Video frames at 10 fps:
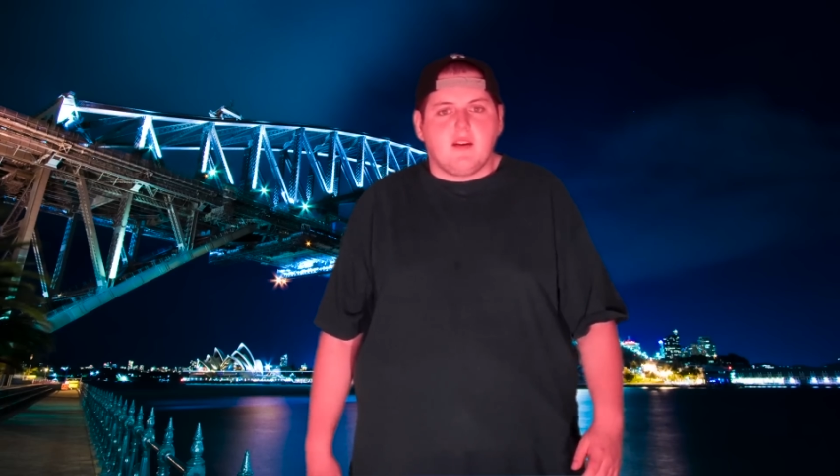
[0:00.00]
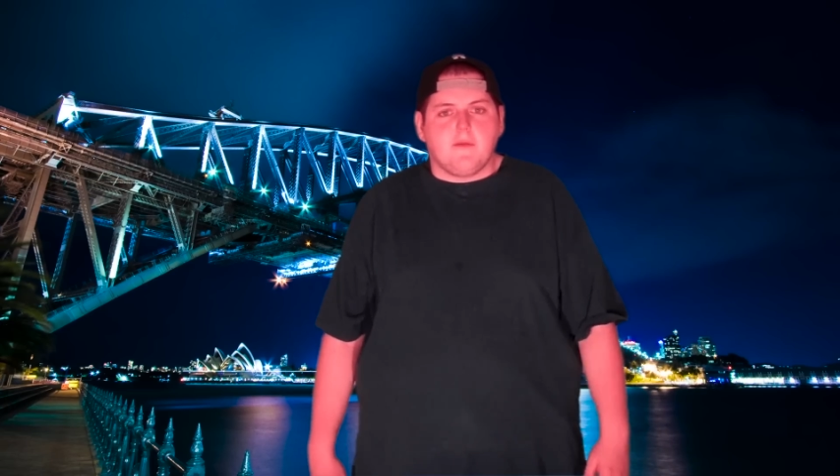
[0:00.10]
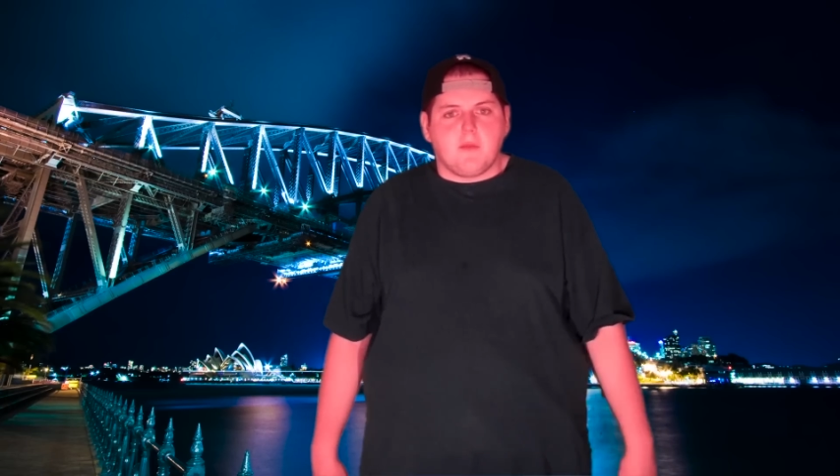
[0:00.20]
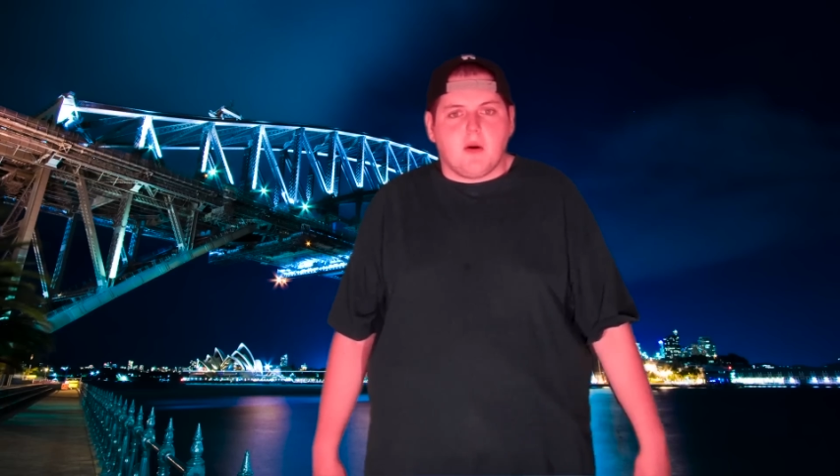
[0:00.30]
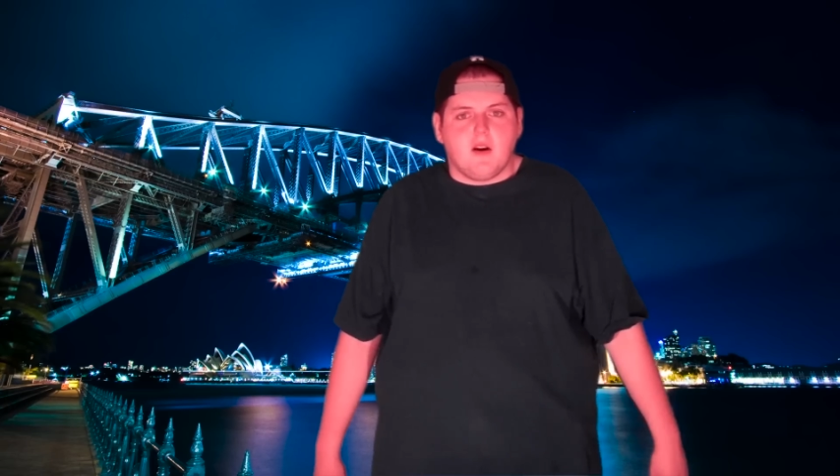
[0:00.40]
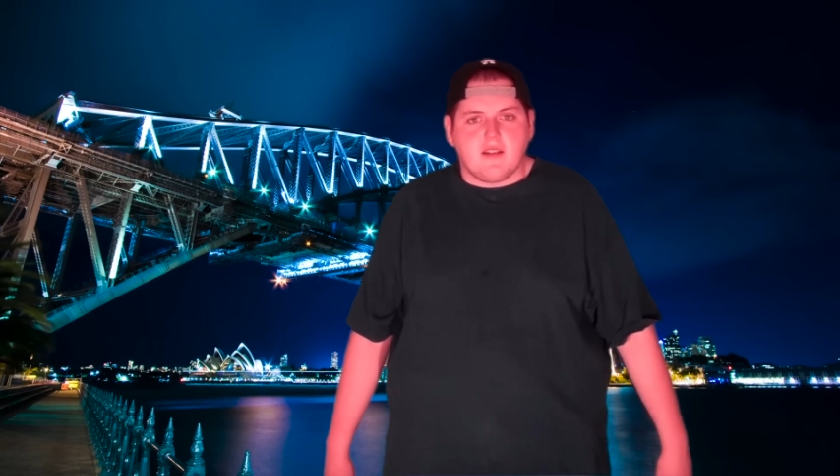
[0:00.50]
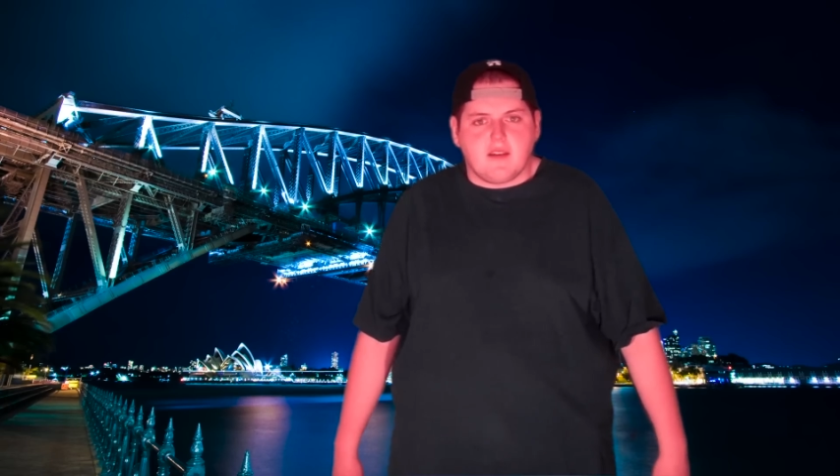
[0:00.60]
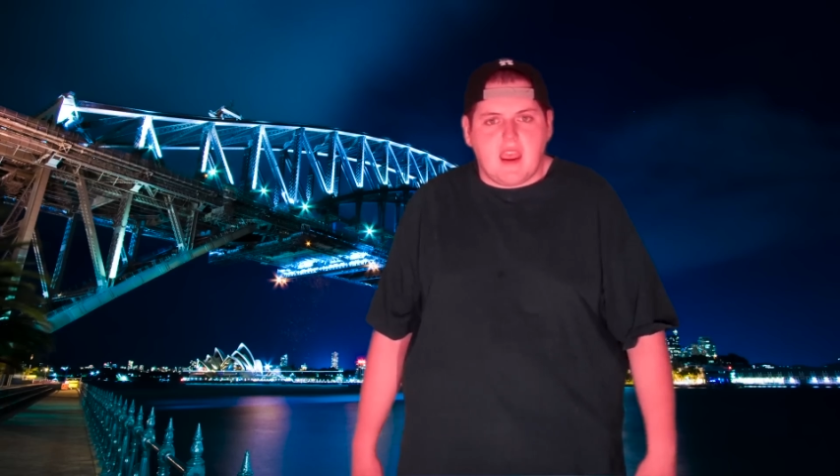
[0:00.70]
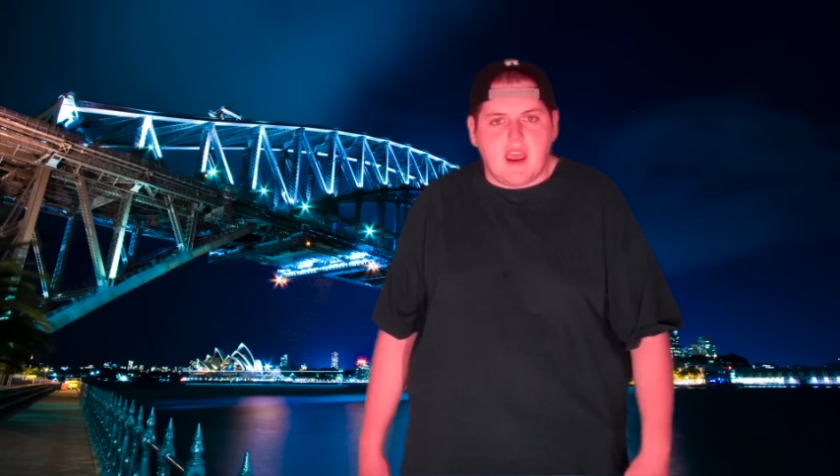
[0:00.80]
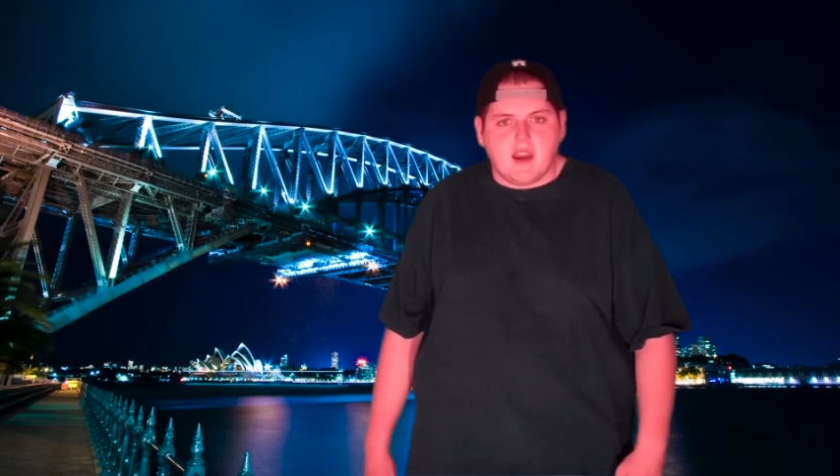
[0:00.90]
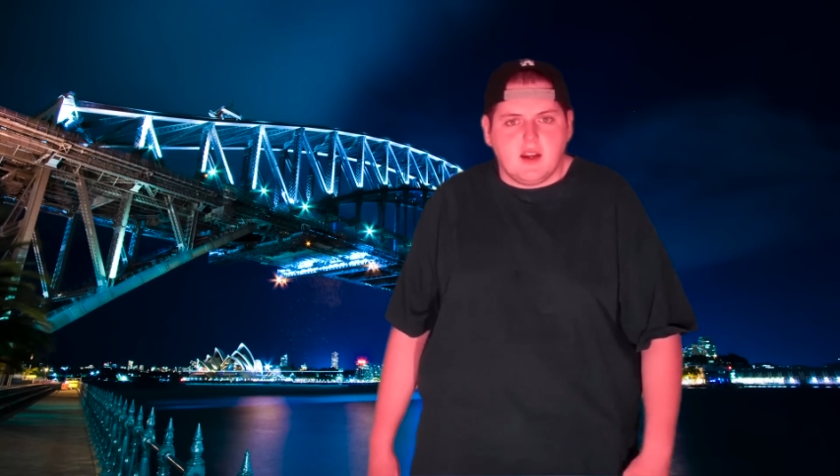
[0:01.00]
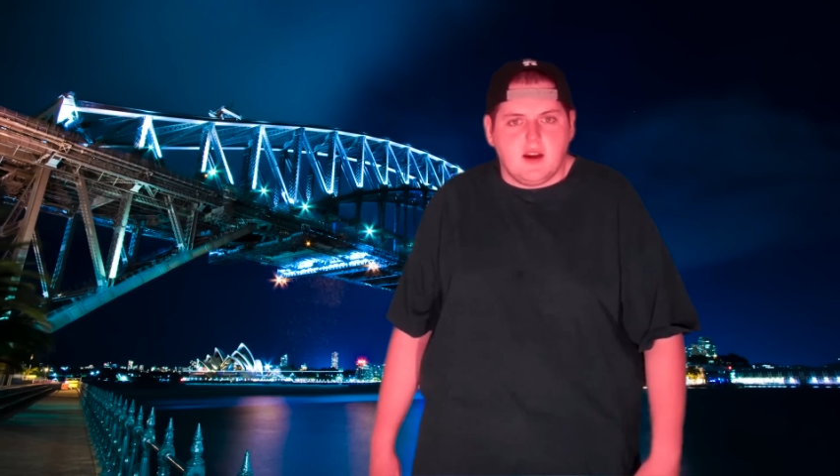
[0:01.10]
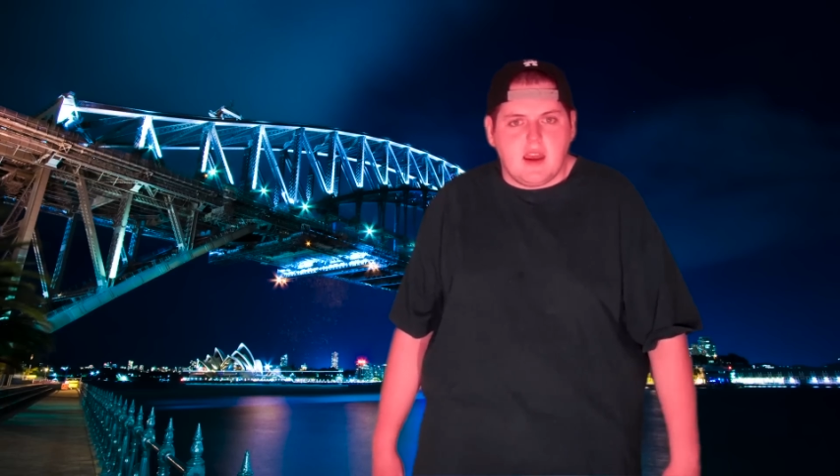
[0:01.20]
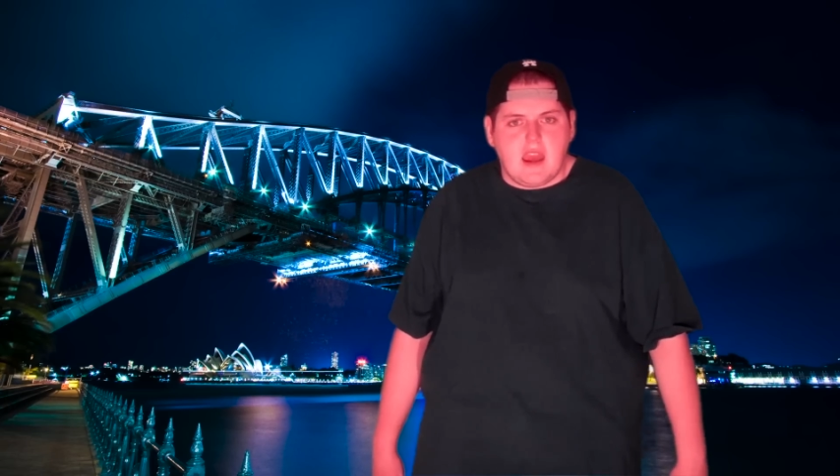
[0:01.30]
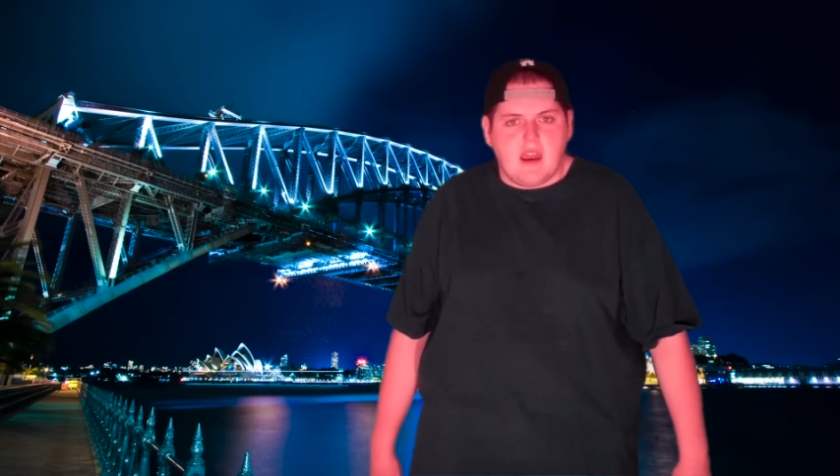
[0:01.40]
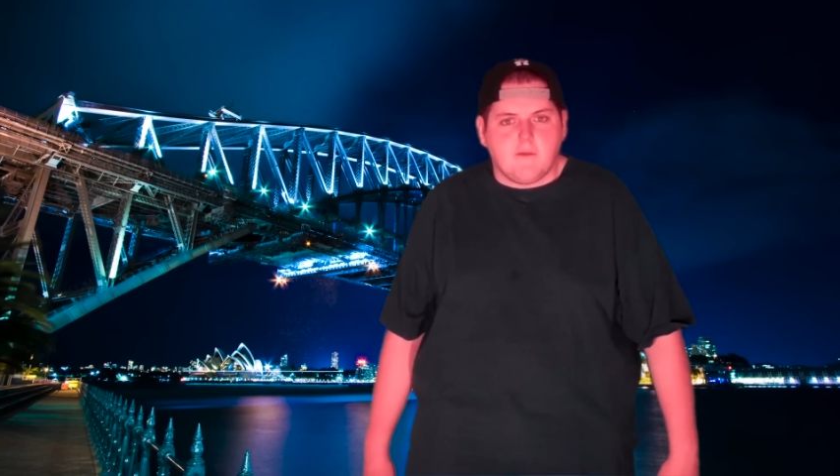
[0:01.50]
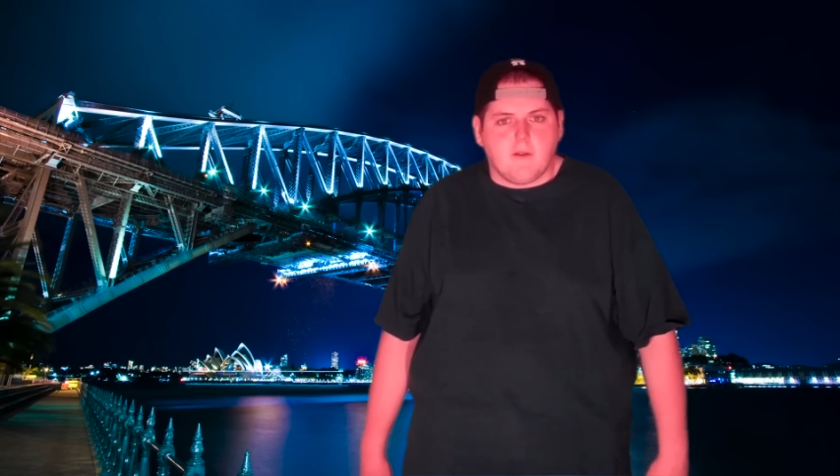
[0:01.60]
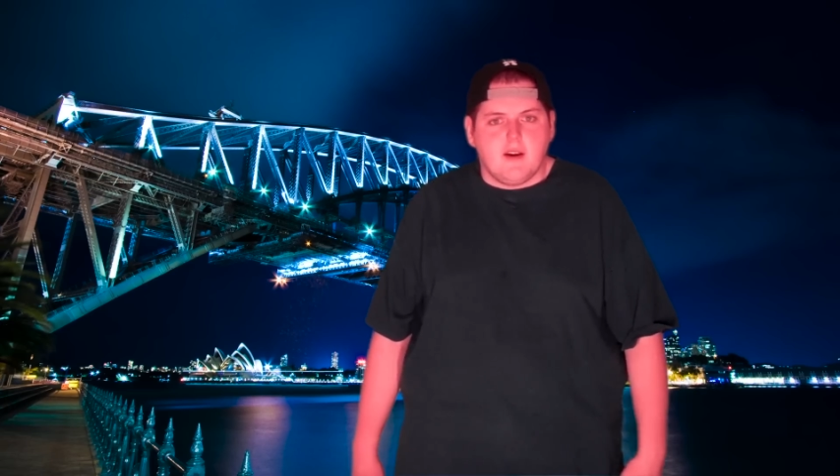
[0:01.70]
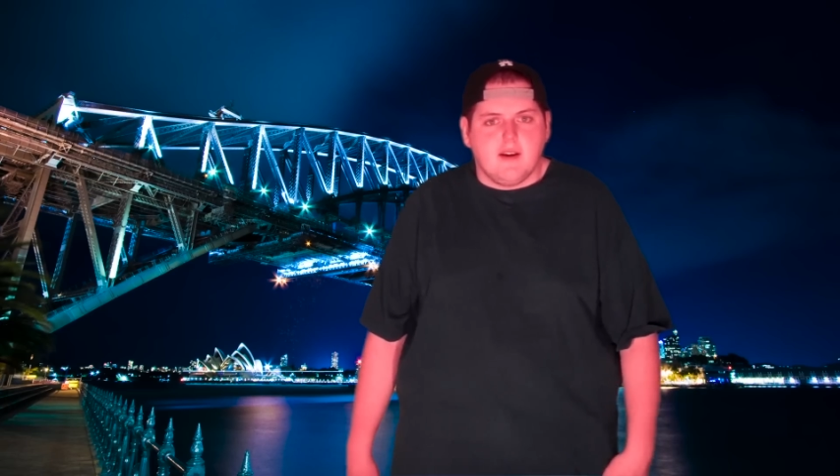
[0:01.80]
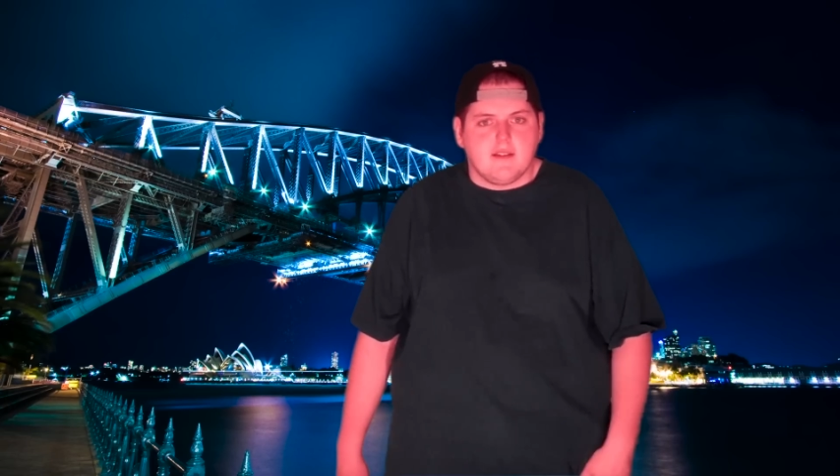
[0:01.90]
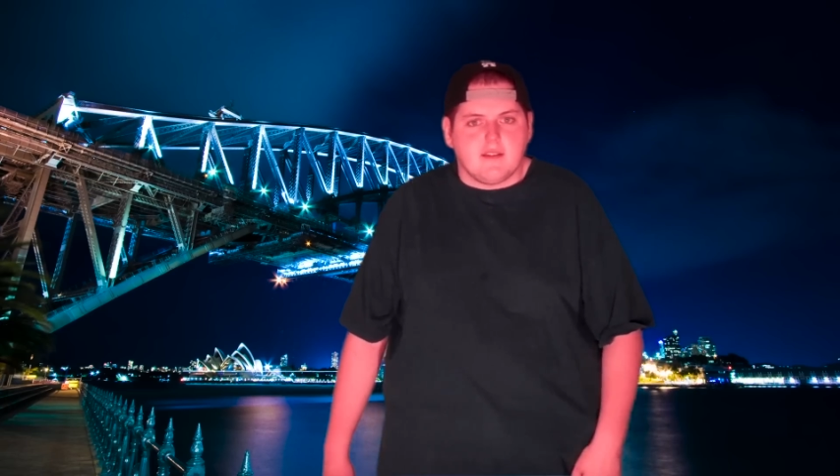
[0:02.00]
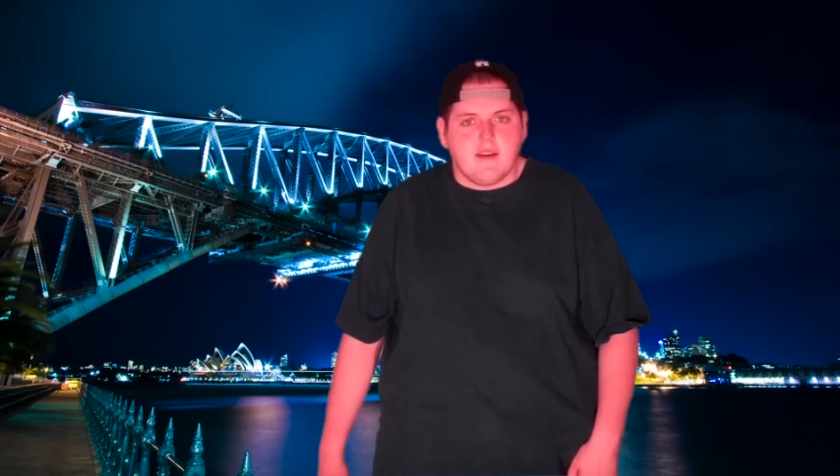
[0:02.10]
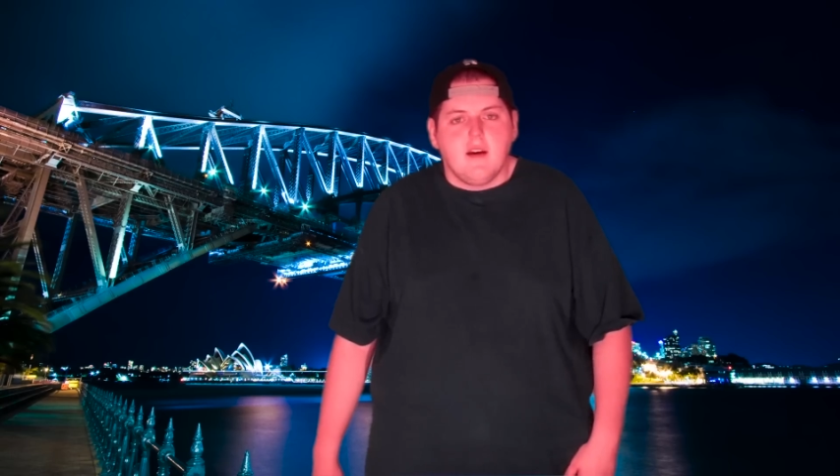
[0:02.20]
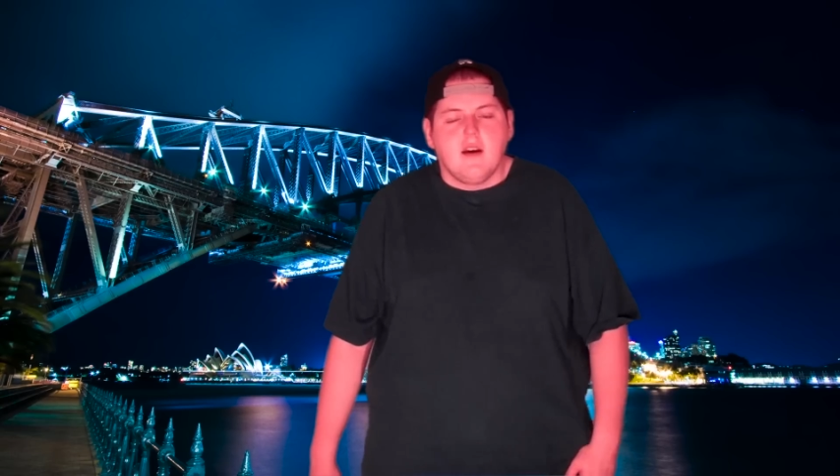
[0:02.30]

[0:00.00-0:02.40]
different parts of Canada and France